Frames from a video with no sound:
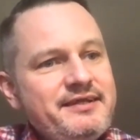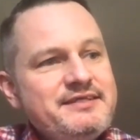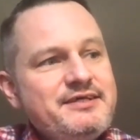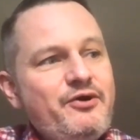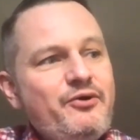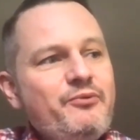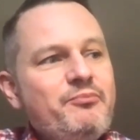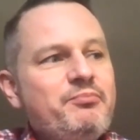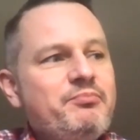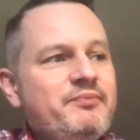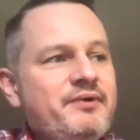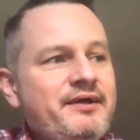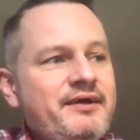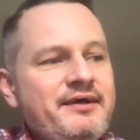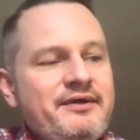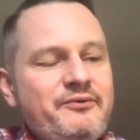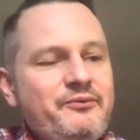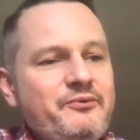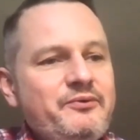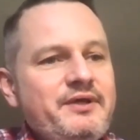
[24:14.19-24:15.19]

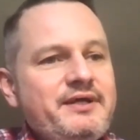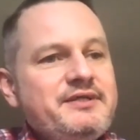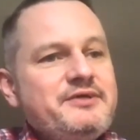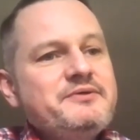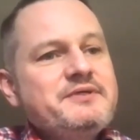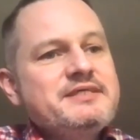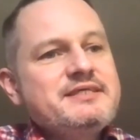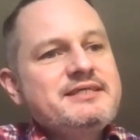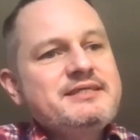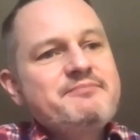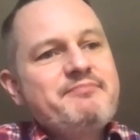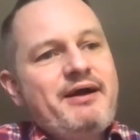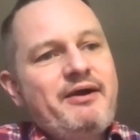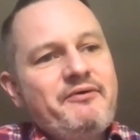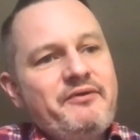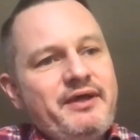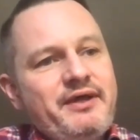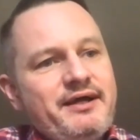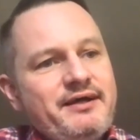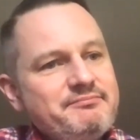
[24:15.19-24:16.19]
All they do is
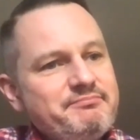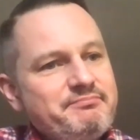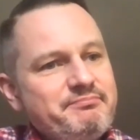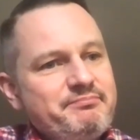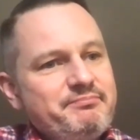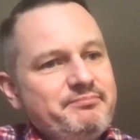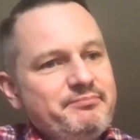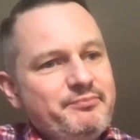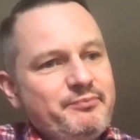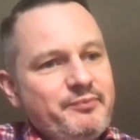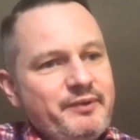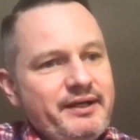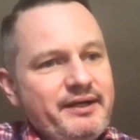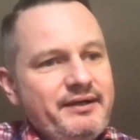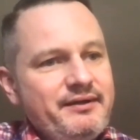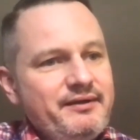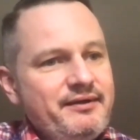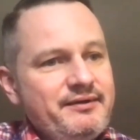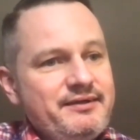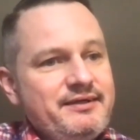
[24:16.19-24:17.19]
spout that,
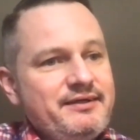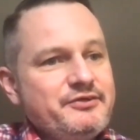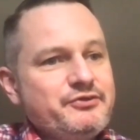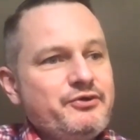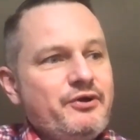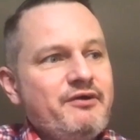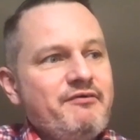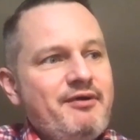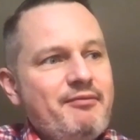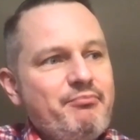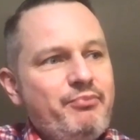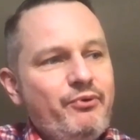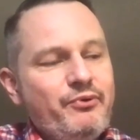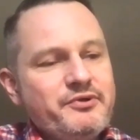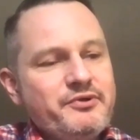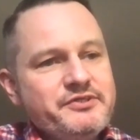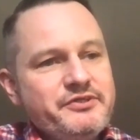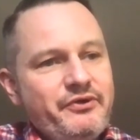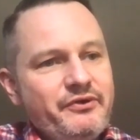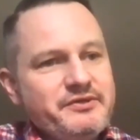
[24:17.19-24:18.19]
bring control of our
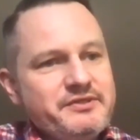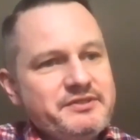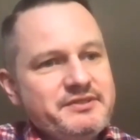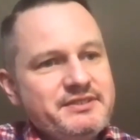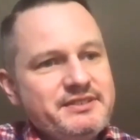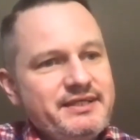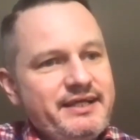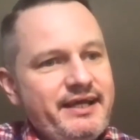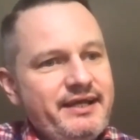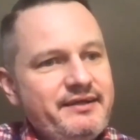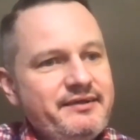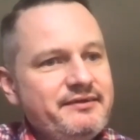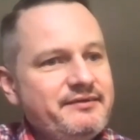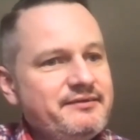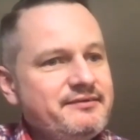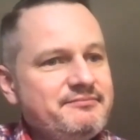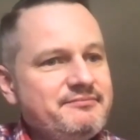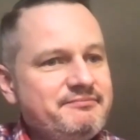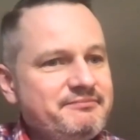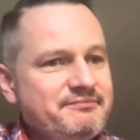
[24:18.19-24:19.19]
borders nonsense again,
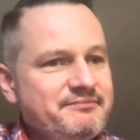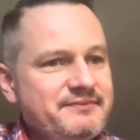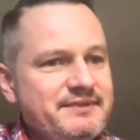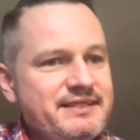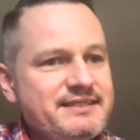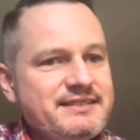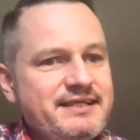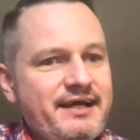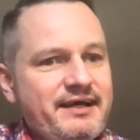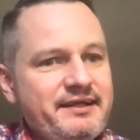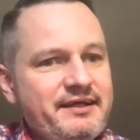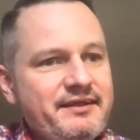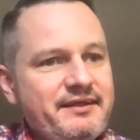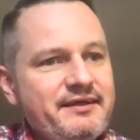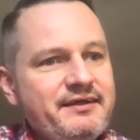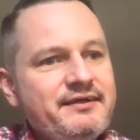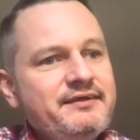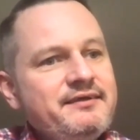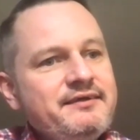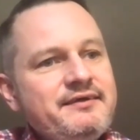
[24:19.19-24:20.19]
and this, that, and the
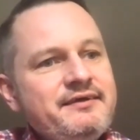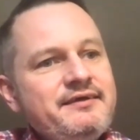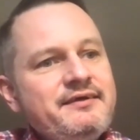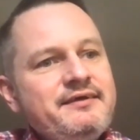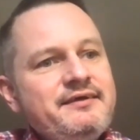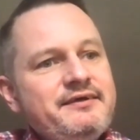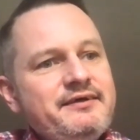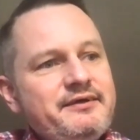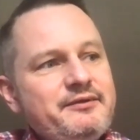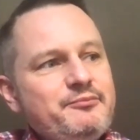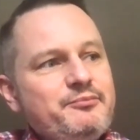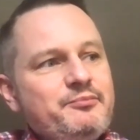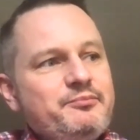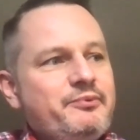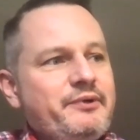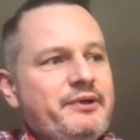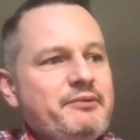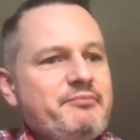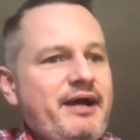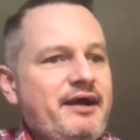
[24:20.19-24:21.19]
other, and
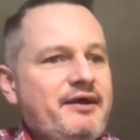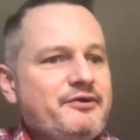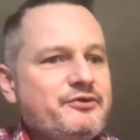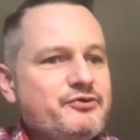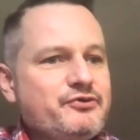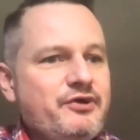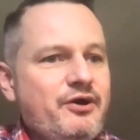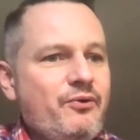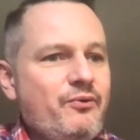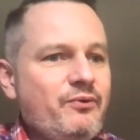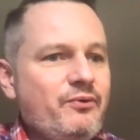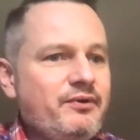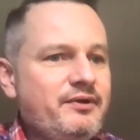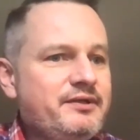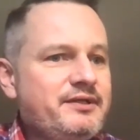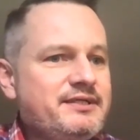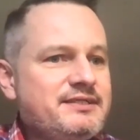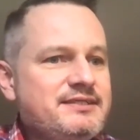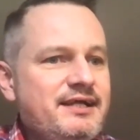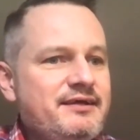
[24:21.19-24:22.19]
bring back control. And
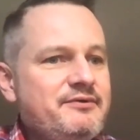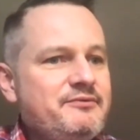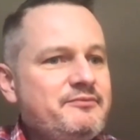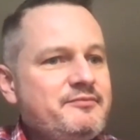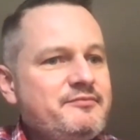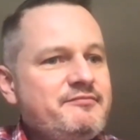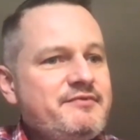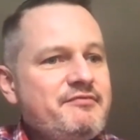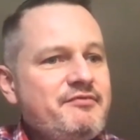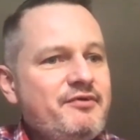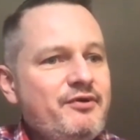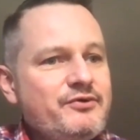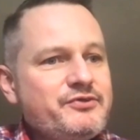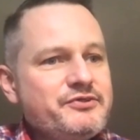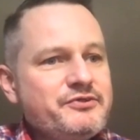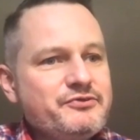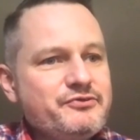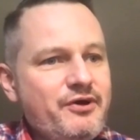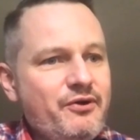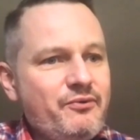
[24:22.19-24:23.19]
it's like we never lost
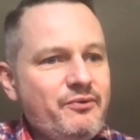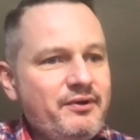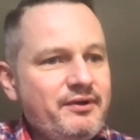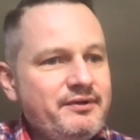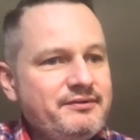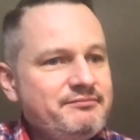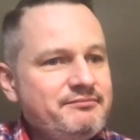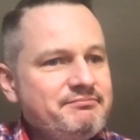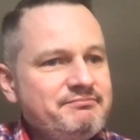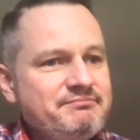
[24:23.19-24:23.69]
control.